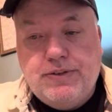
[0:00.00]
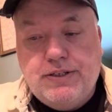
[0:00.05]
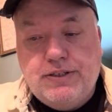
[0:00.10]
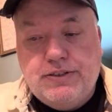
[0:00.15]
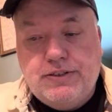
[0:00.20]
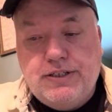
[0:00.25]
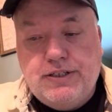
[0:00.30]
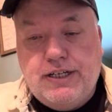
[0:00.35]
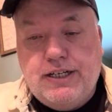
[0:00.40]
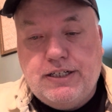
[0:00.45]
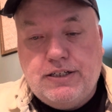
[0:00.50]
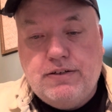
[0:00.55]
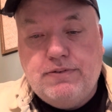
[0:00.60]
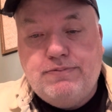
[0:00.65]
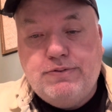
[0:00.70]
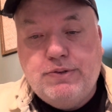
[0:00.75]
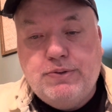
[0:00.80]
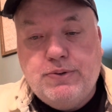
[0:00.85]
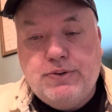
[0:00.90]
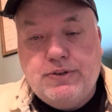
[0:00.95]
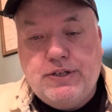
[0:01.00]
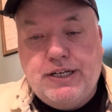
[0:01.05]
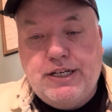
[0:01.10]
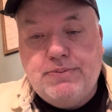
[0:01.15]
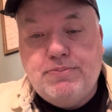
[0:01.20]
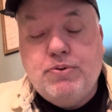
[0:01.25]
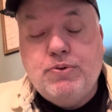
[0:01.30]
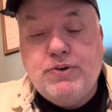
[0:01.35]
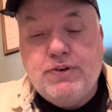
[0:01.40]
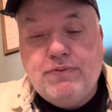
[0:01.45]
till I could afford
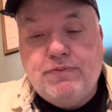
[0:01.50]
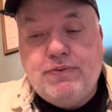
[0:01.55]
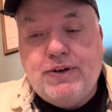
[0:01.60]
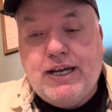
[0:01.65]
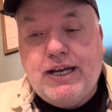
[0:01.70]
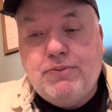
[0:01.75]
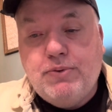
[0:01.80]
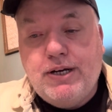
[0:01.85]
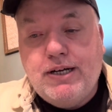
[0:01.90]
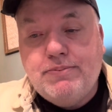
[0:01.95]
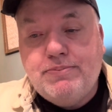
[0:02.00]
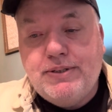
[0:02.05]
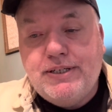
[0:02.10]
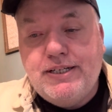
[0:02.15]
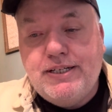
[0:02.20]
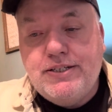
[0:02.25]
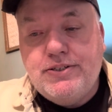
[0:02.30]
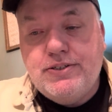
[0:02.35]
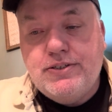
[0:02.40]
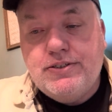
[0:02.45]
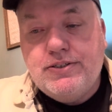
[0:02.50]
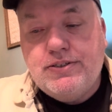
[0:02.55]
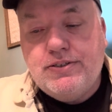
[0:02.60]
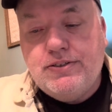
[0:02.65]
8.5 white pages.